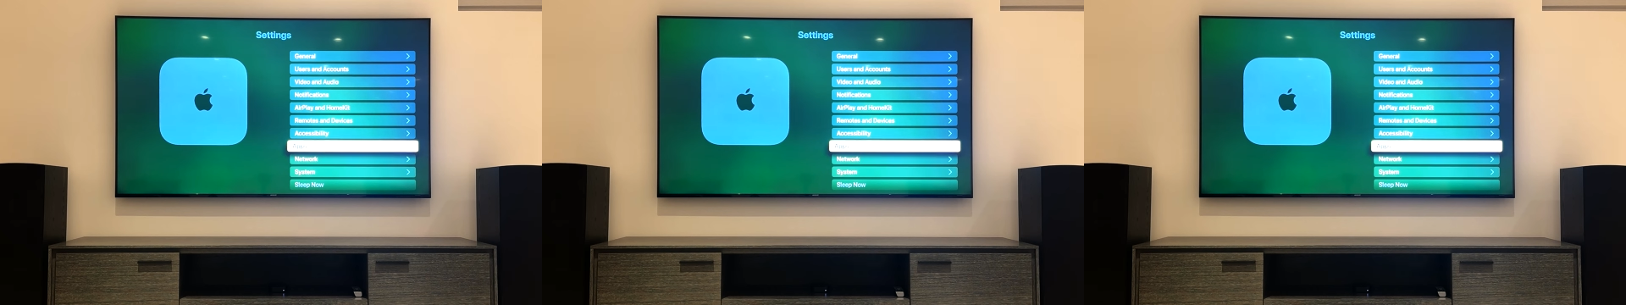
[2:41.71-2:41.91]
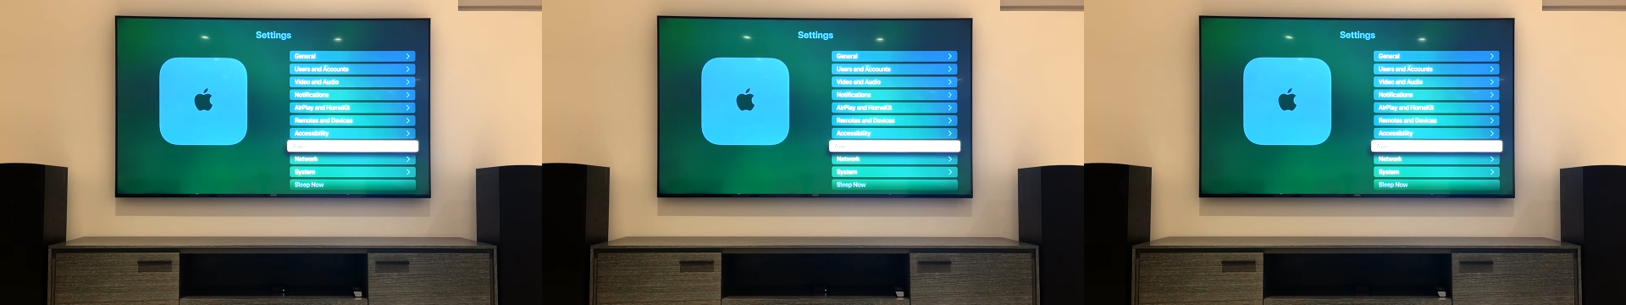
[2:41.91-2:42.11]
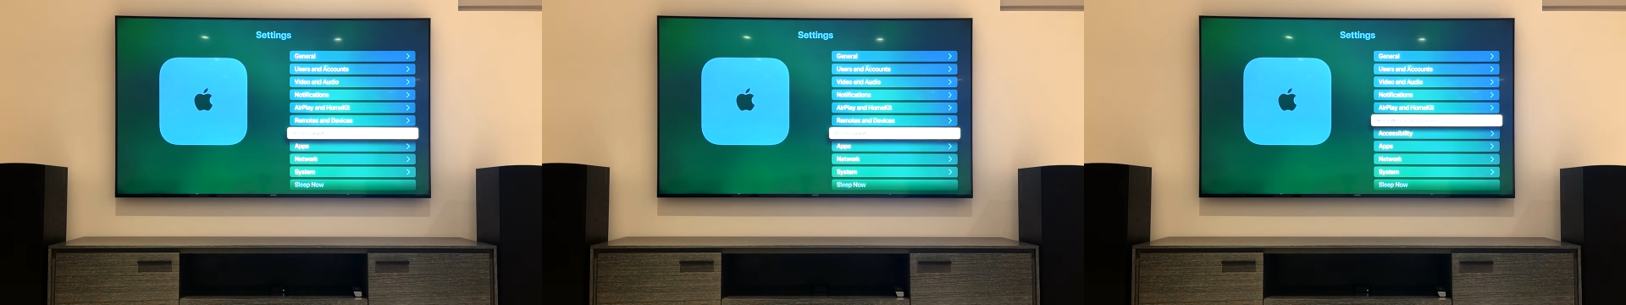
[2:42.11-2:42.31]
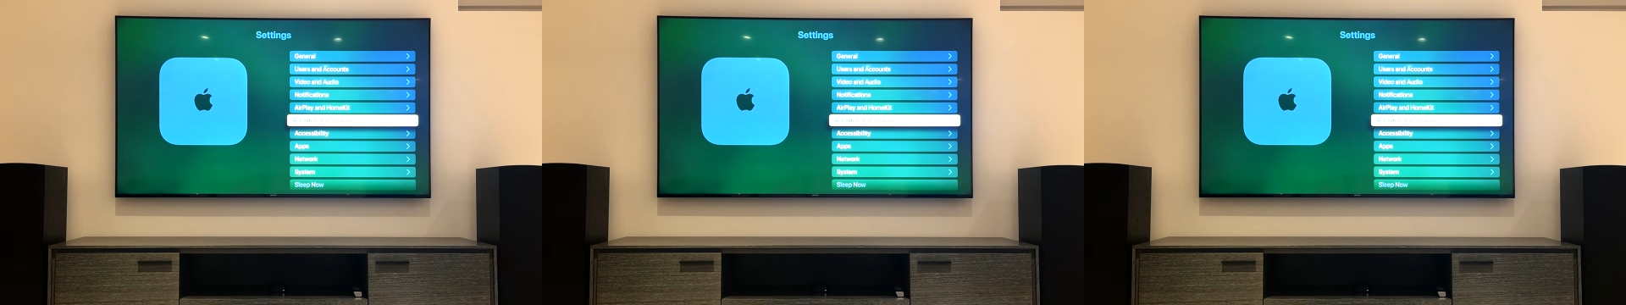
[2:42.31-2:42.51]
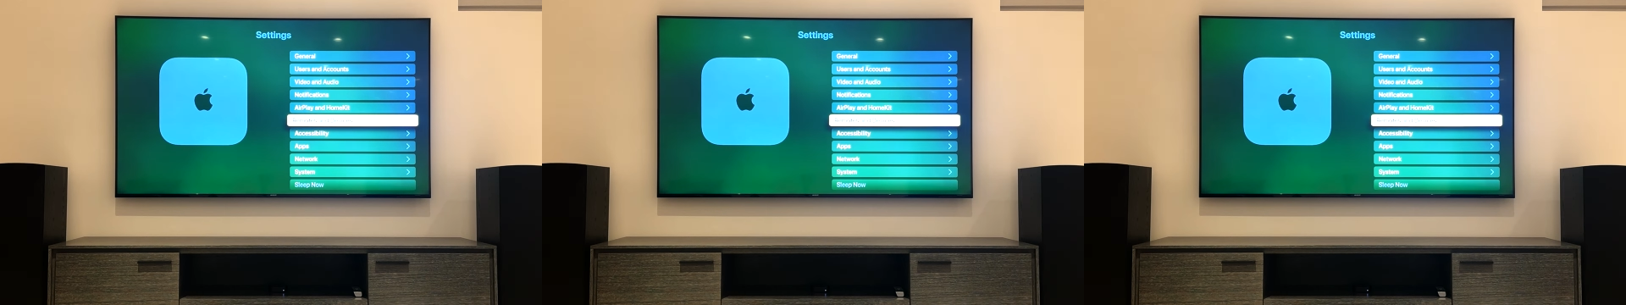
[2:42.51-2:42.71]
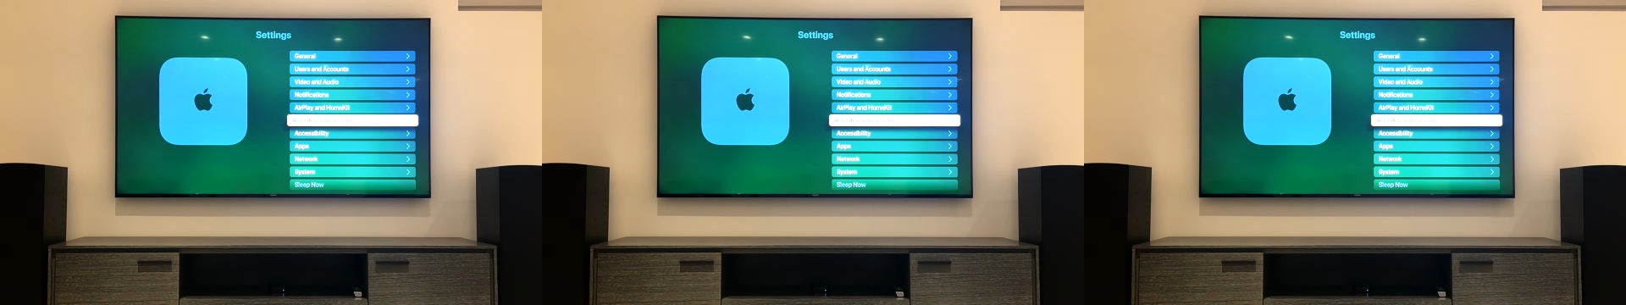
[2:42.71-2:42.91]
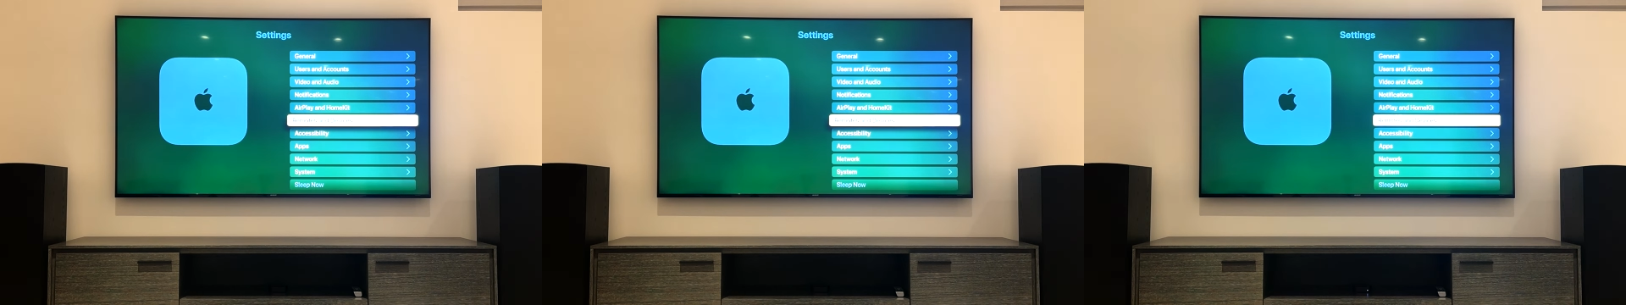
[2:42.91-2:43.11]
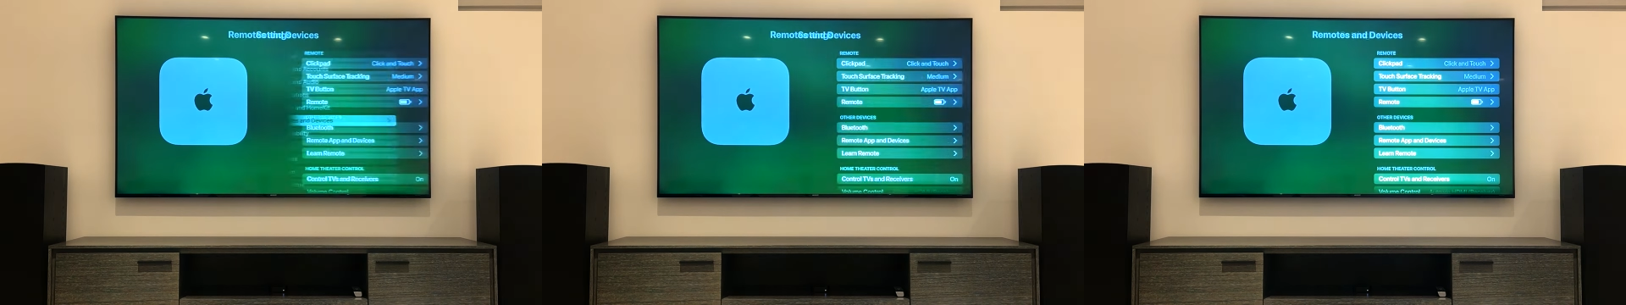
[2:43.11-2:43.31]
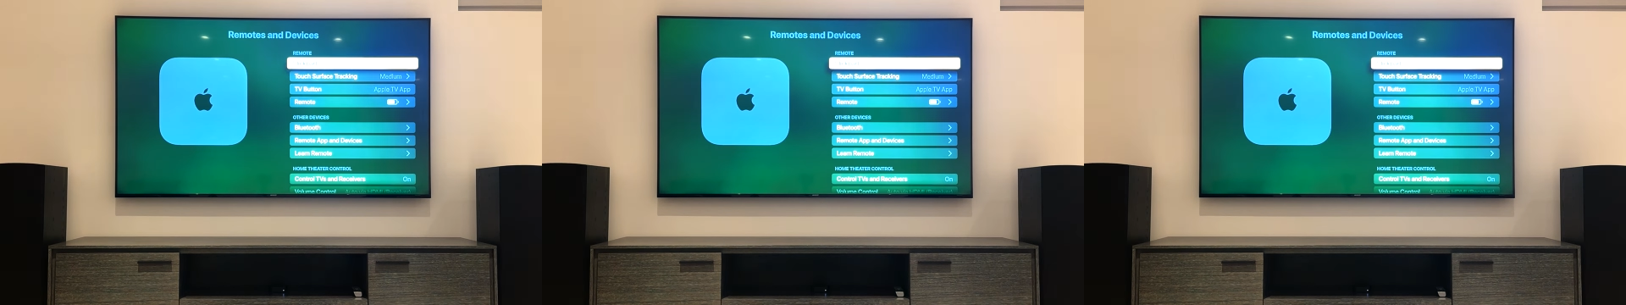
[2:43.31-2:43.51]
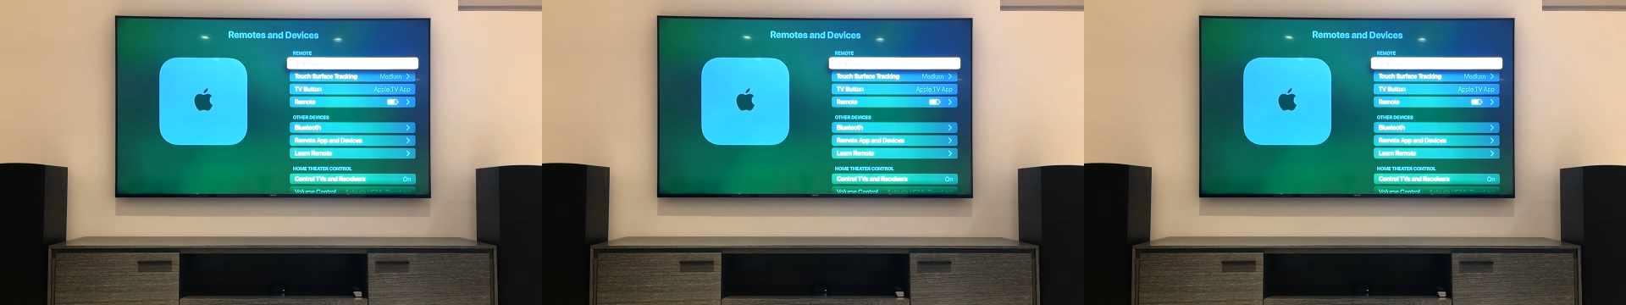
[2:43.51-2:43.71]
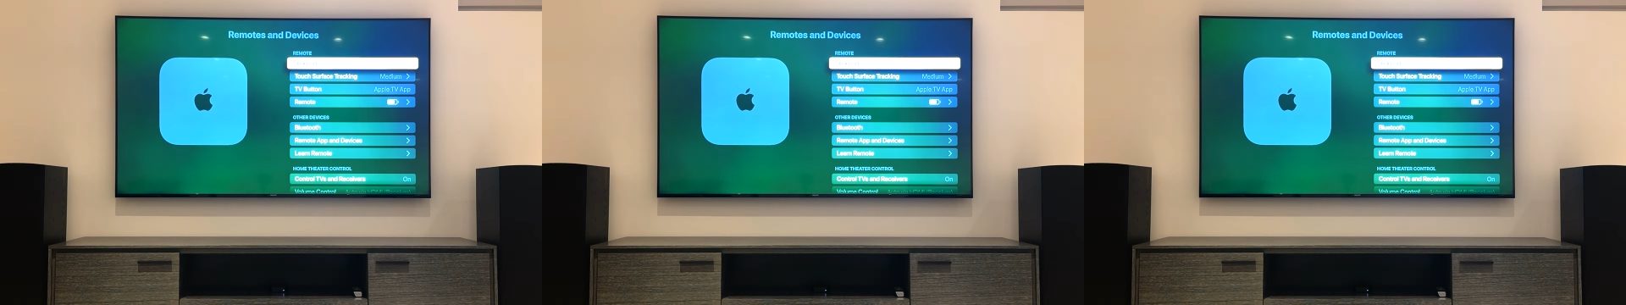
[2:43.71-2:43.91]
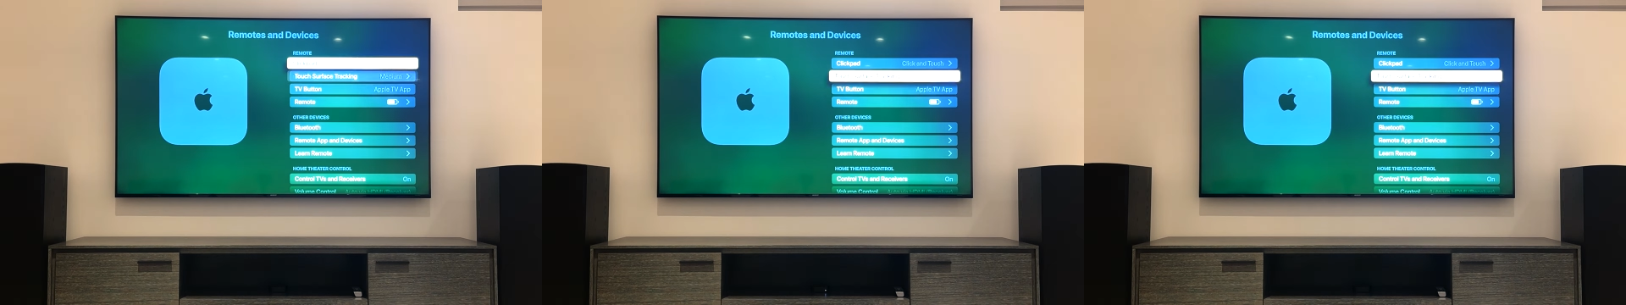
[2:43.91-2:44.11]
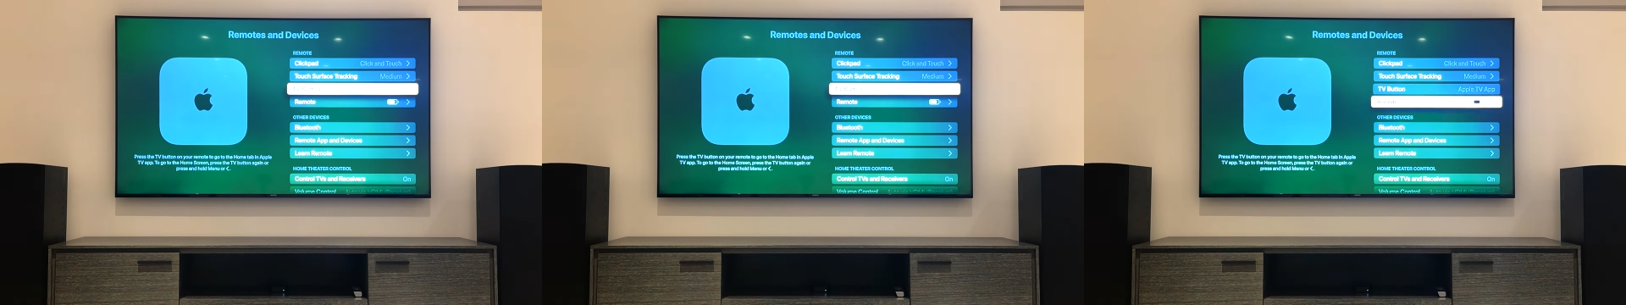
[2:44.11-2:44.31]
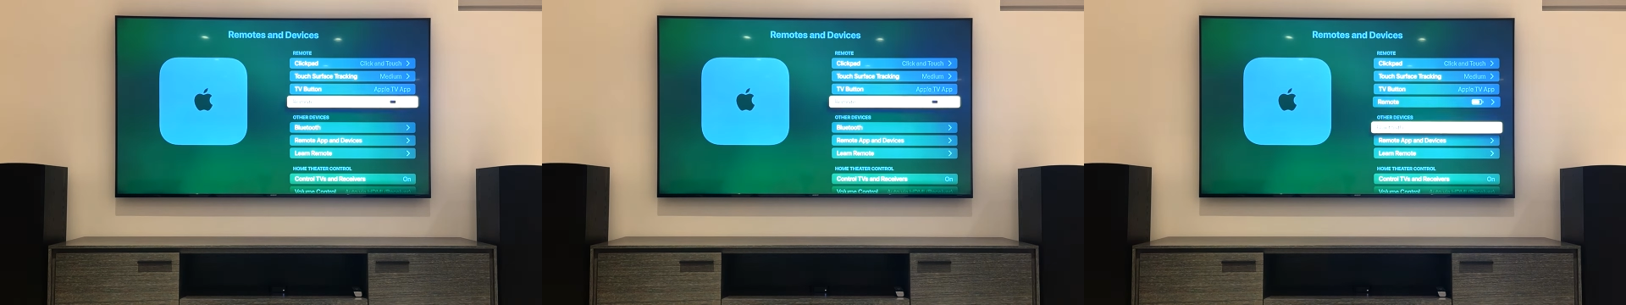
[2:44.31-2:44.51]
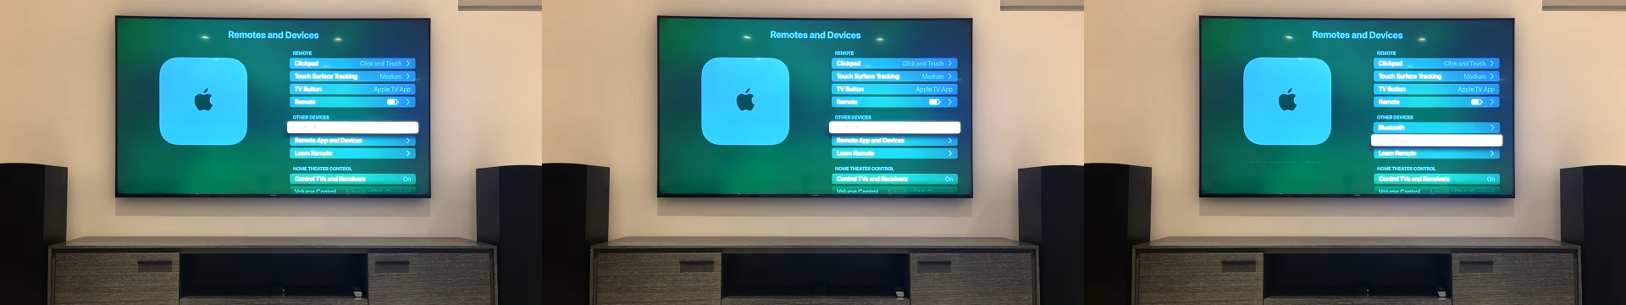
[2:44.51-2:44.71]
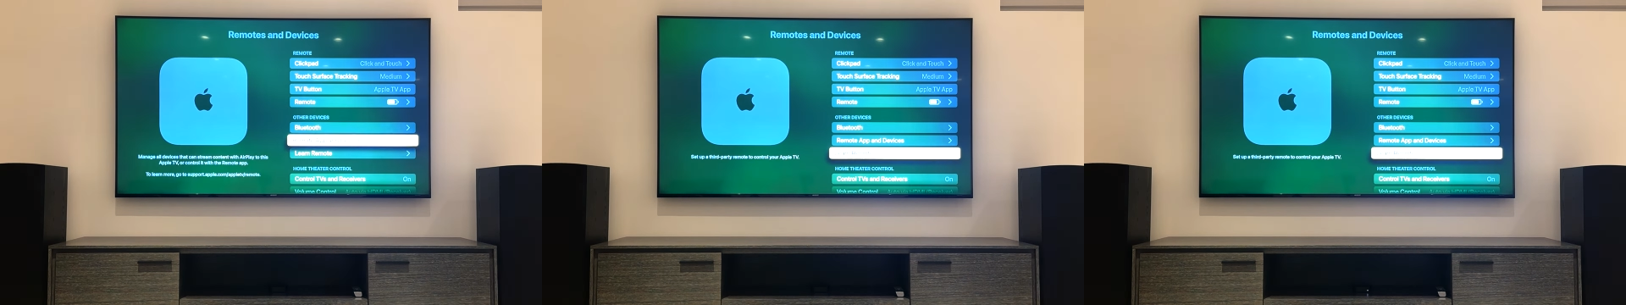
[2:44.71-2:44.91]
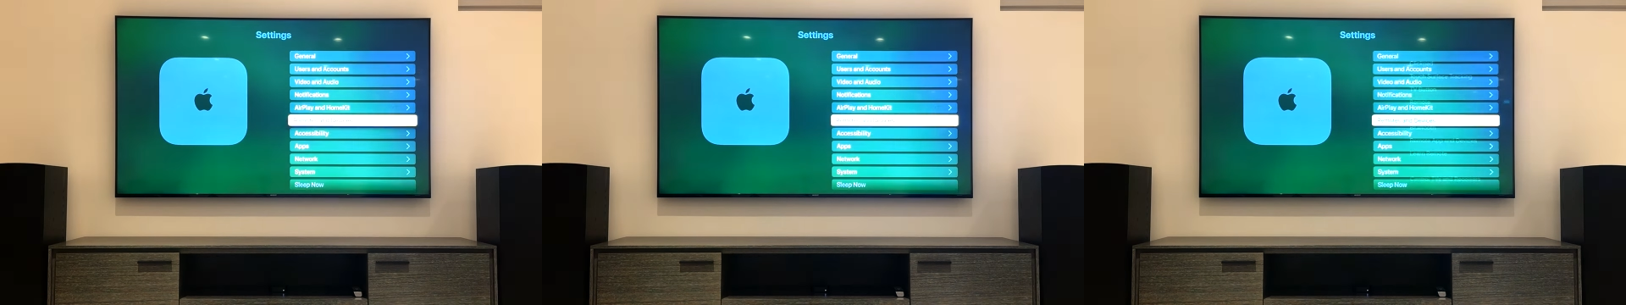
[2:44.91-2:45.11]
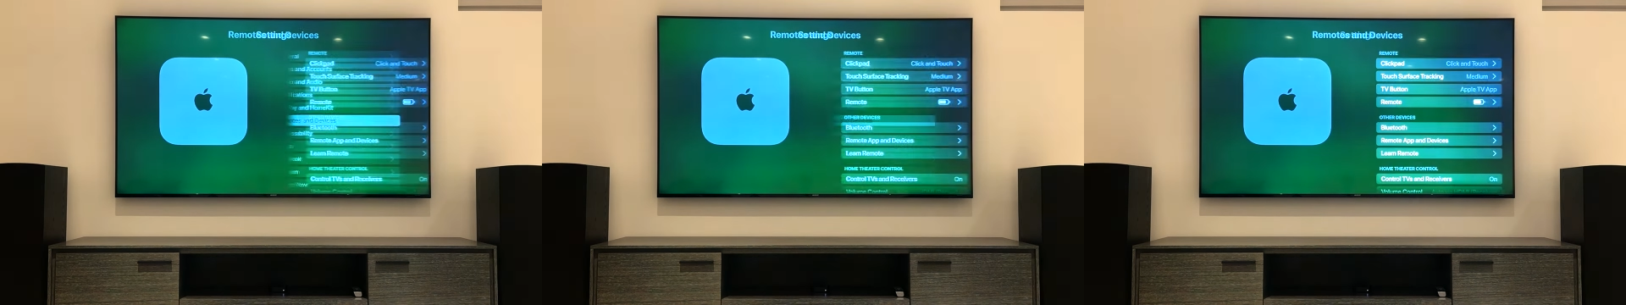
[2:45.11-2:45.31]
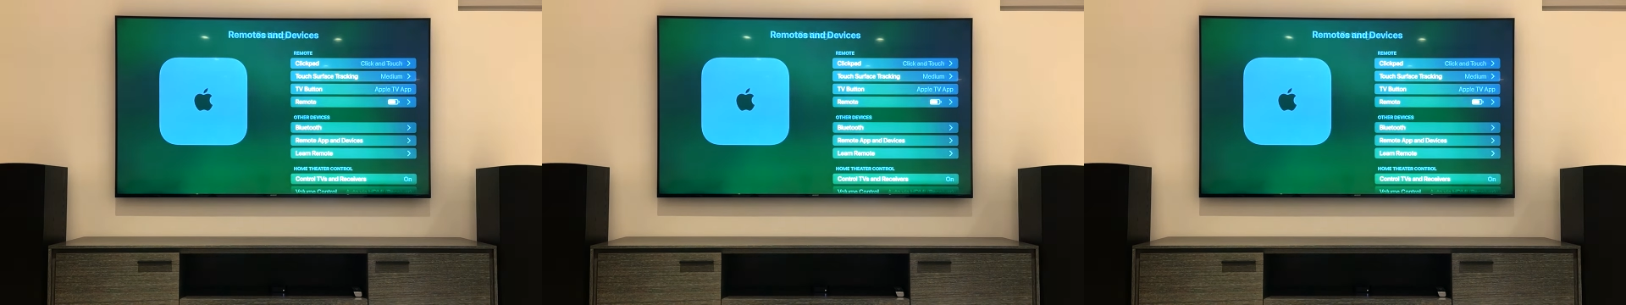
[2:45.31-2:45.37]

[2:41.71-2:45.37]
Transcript: No face is visible, so there are no lips to read.